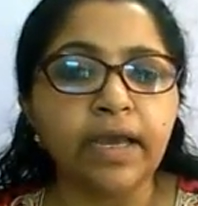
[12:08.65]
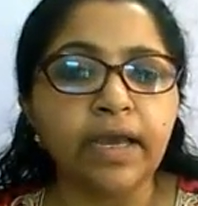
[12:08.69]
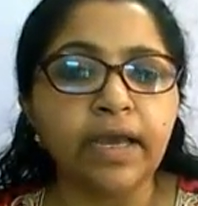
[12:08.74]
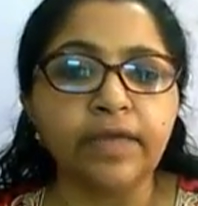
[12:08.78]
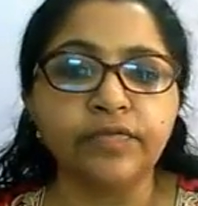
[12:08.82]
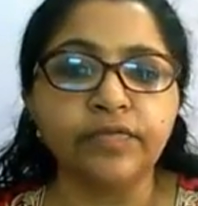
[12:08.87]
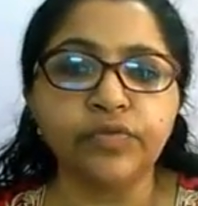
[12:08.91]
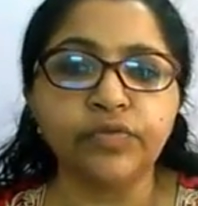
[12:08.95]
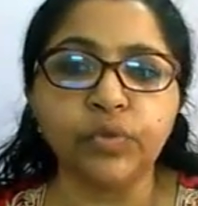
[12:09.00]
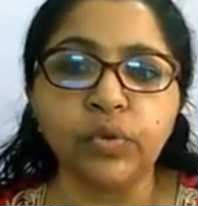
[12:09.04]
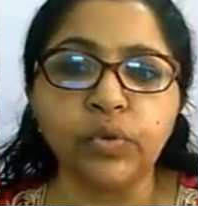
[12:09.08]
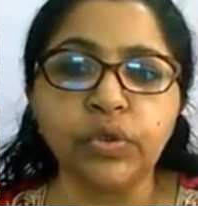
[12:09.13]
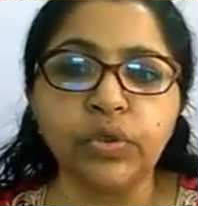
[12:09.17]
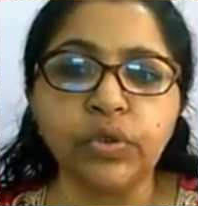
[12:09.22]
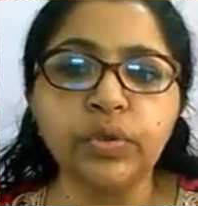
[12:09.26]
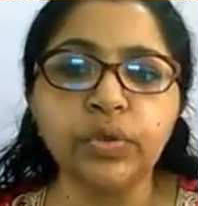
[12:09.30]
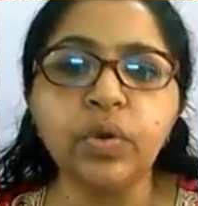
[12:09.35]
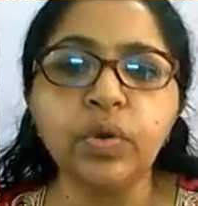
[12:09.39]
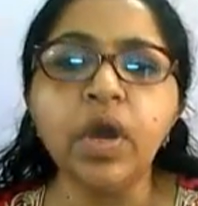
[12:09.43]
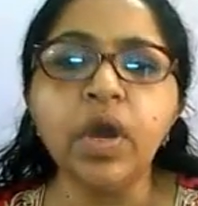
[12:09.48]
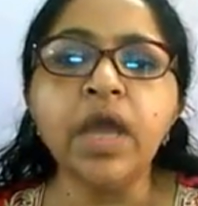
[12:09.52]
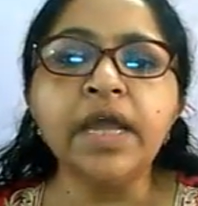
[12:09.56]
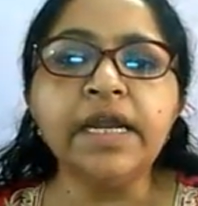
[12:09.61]
I've told
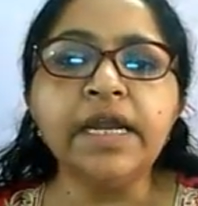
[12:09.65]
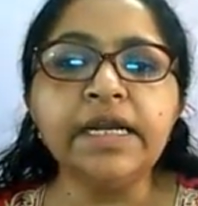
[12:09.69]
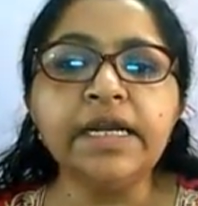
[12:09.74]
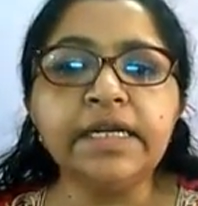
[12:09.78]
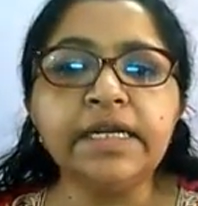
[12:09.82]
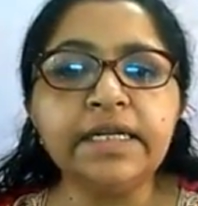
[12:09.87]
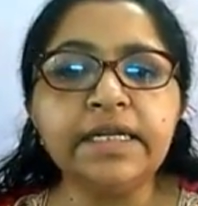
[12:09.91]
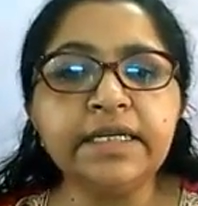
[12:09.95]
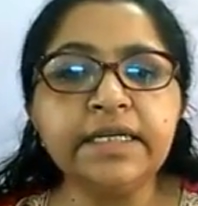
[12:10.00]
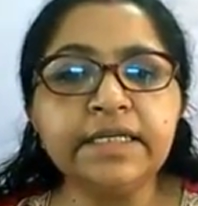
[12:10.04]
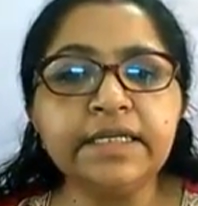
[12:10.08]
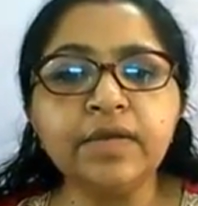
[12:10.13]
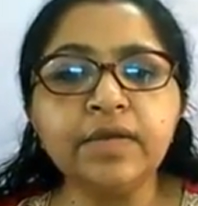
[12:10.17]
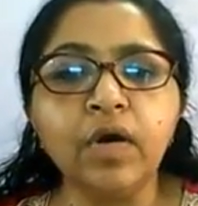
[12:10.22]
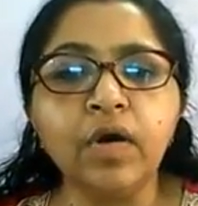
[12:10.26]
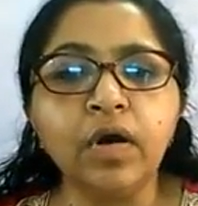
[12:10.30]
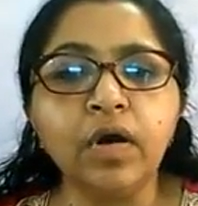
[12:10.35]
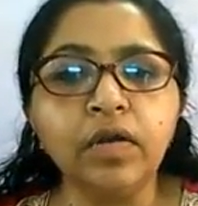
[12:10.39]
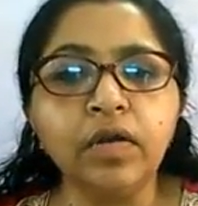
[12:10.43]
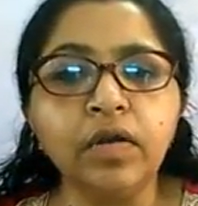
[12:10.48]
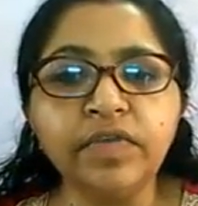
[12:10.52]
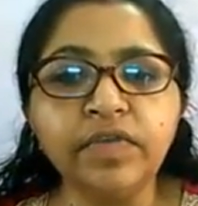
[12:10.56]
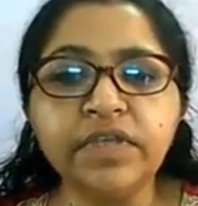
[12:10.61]
you, it is
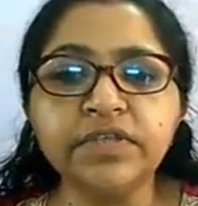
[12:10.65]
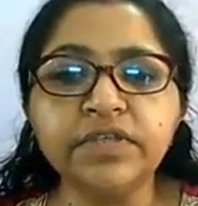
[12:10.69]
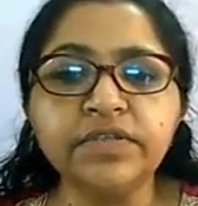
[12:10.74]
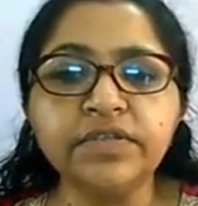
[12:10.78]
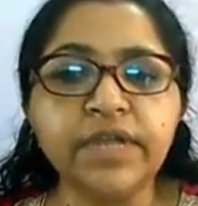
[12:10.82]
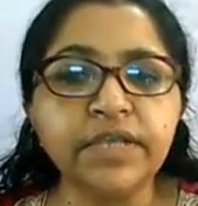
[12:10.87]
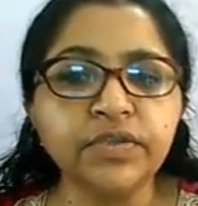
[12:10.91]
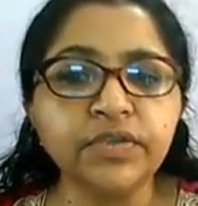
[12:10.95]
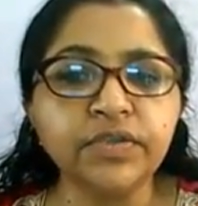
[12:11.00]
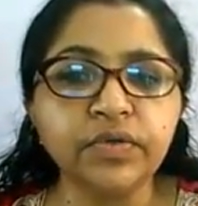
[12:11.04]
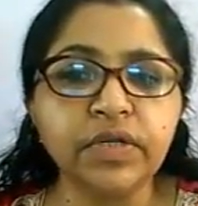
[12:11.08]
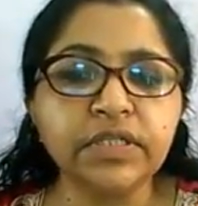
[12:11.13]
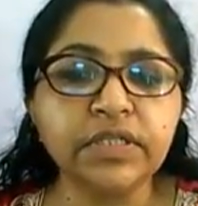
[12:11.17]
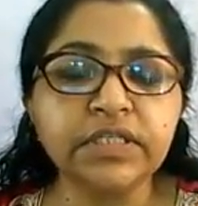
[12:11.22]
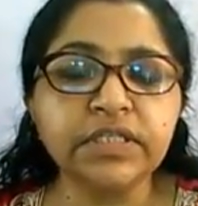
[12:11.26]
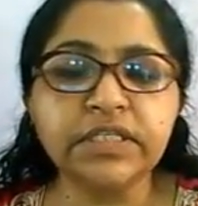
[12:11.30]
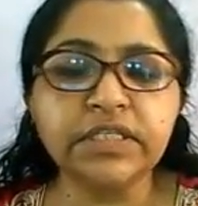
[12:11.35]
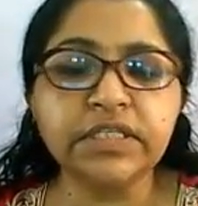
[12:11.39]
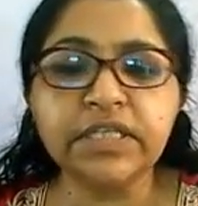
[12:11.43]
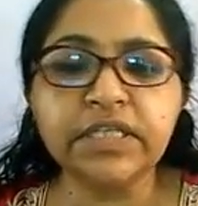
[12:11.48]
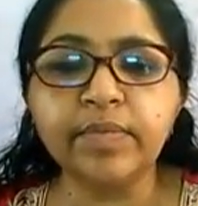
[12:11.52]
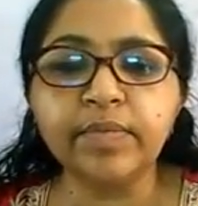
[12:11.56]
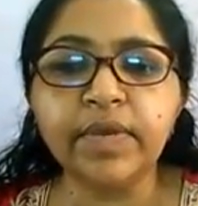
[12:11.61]
always
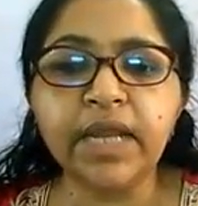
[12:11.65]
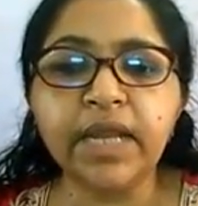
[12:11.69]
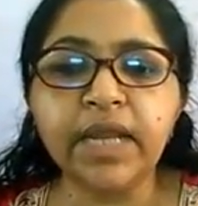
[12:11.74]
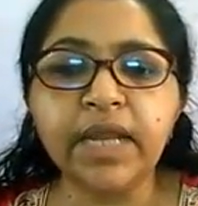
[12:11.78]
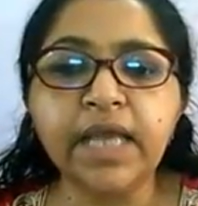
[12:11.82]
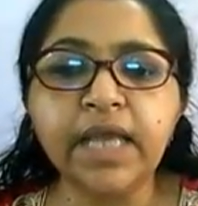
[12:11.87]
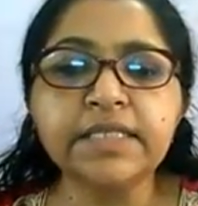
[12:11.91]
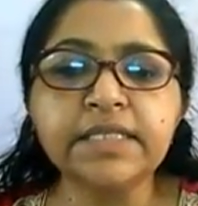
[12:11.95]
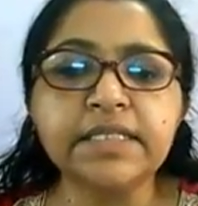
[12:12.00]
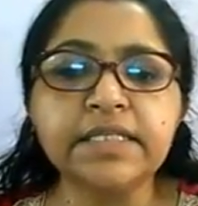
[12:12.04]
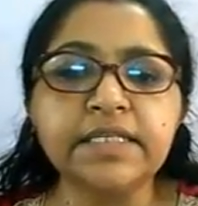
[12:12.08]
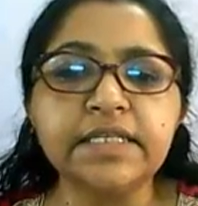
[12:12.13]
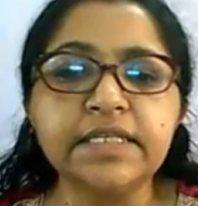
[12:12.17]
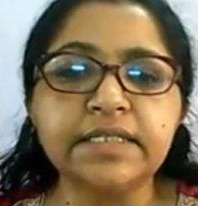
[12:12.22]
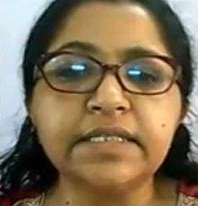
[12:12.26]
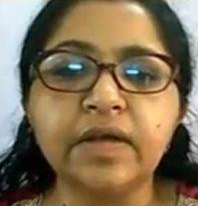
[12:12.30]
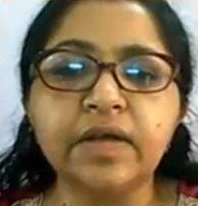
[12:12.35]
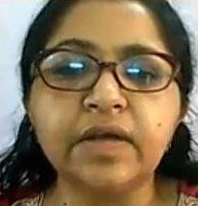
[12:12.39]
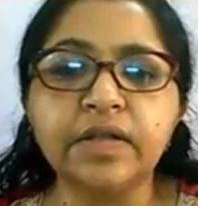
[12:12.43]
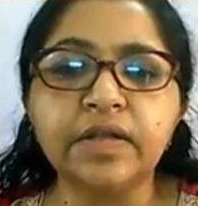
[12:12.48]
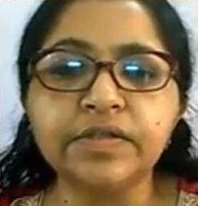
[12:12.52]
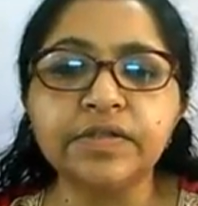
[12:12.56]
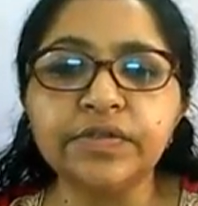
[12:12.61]
resonance stabilized, this is
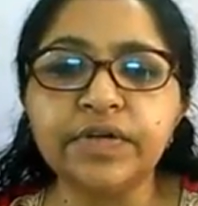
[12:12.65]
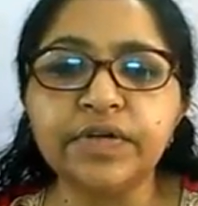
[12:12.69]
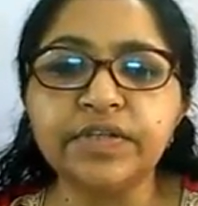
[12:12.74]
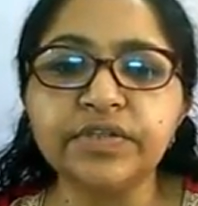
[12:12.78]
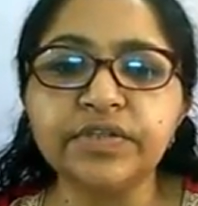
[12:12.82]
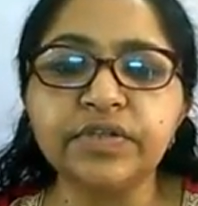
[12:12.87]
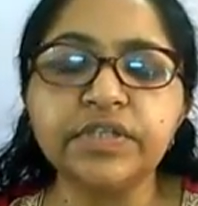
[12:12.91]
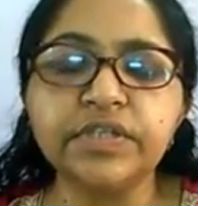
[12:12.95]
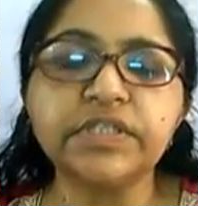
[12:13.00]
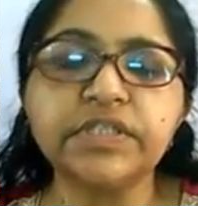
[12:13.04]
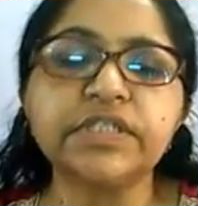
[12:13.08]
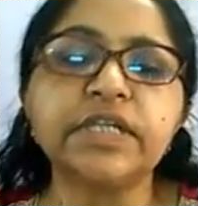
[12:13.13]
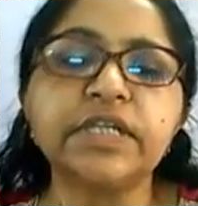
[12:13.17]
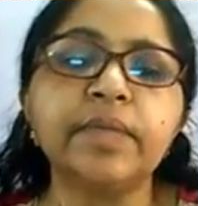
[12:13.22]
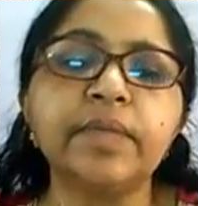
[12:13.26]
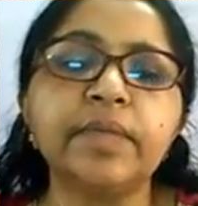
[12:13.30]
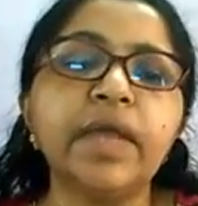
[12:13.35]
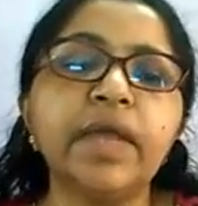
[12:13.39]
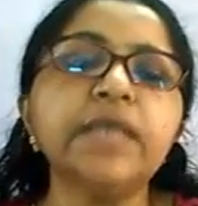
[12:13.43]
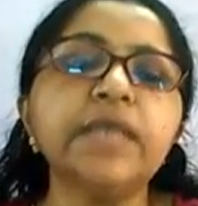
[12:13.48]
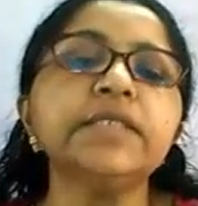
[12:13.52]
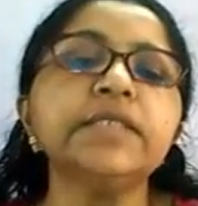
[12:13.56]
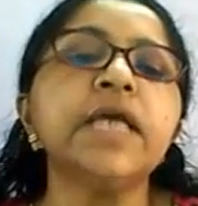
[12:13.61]
also resonance
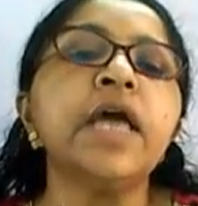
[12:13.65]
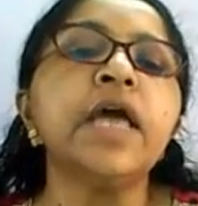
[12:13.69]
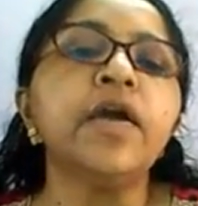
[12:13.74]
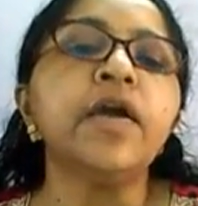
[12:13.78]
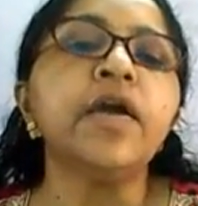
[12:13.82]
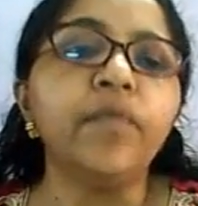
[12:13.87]
stabilized,